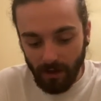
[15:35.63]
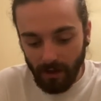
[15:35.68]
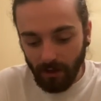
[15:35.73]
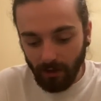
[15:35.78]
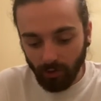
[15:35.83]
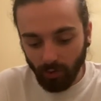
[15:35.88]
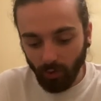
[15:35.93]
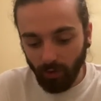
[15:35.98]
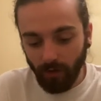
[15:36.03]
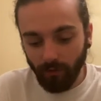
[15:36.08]

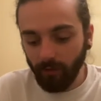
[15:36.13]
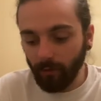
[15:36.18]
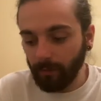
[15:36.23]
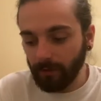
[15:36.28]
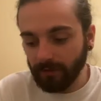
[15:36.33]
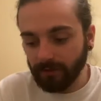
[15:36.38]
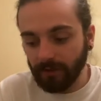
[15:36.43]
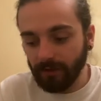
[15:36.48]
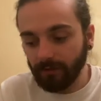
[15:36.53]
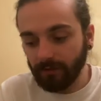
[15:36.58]
don't ever be
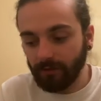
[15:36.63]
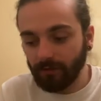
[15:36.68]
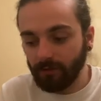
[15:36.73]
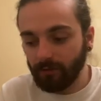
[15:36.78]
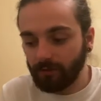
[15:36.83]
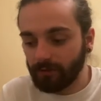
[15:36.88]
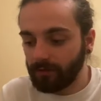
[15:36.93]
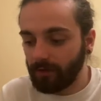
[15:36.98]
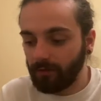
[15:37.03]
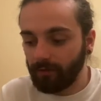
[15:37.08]
scared to
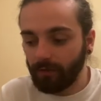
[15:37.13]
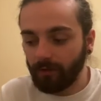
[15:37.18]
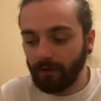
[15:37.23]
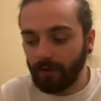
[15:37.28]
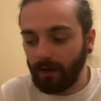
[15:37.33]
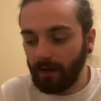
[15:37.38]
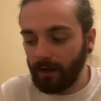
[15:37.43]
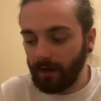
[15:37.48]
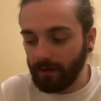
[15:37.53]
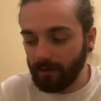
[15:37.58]
do stuff like
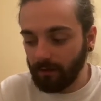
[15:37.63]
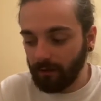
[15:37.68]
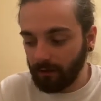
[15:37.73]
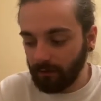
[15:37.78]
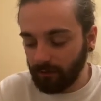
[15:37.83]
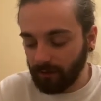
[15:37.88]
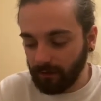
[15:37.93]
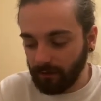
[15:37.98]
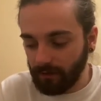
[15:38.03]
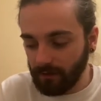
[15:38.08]
that either.
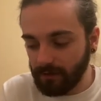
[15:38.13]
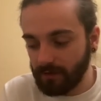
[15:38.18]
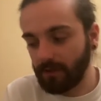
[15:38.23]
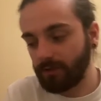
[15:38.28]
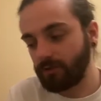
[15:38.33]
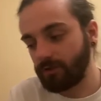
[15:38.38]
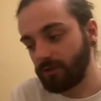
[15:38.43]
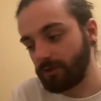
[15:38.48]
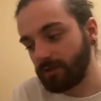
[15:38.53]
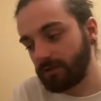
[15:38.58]
Like, these are
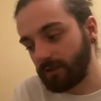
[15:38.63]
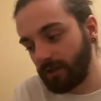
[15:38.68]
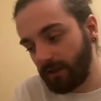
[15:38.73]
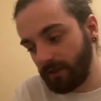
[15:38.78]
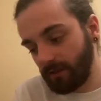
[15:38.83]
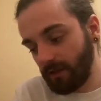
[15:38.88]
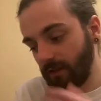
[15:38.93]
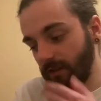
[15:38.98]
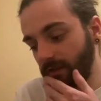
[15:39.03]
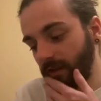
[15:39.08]
just
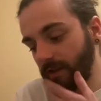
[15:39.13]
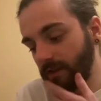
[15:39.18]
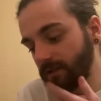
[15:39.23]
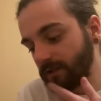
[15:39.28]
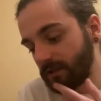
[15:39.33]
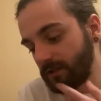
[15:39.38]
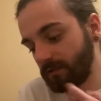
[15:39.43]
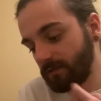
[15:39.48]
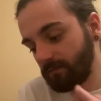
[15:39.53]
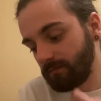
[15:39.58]
kind of
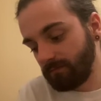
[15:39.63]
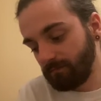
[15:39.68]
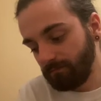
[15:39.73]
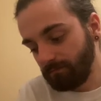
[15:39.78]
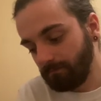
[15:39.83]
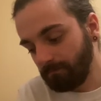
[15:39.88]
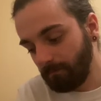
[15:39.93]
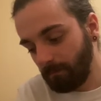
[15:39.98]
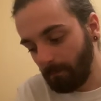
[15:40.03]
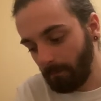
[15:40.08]
things and
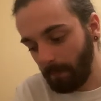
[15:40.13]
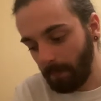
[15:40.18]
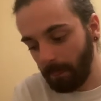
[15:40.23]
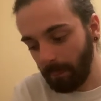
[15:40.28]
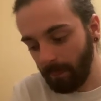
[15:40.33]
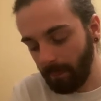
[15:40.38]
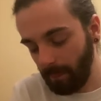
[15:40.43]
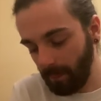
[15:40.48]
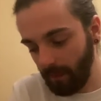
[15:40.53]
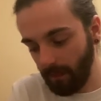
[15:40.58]

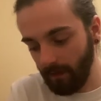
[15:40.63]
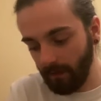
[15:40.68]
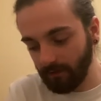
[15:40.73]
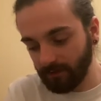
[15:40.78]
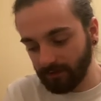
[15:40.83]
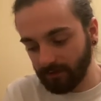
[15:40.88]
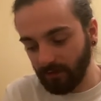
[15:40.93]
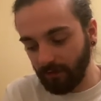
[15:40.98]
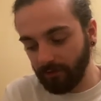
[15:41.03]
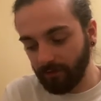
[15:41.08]

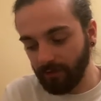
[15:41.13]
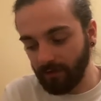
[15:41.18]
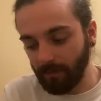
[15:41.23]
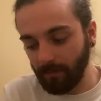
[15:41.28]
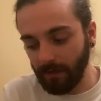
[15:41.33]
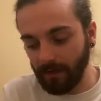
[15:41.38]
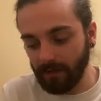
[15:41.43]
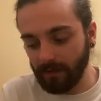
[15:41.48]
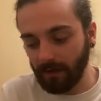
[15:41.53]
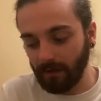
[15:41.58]
stuff that you
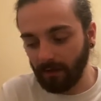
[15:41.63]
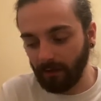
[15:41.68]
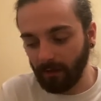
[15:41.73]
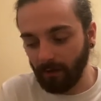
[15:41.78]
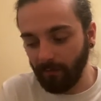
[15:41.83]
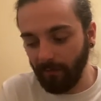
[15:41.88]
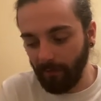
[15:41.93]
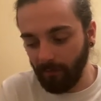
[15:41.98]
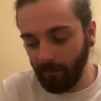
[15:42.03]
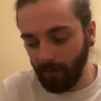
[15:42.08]
might kind of
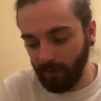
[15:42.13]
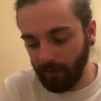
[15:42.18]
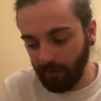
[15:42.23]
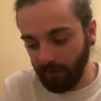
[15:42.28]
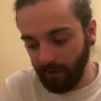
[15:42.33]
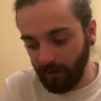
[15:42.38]
come up with.